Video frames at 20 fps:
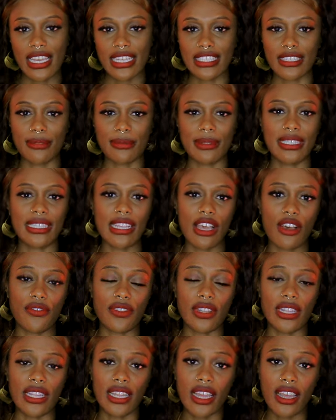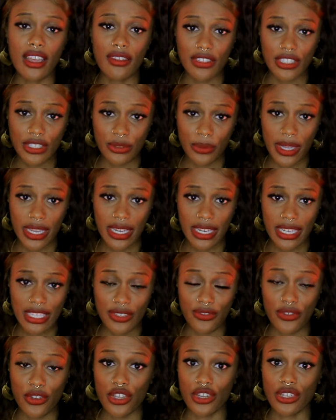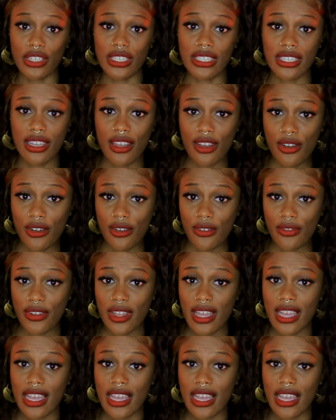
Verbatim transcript: some self love sweetness for yourself,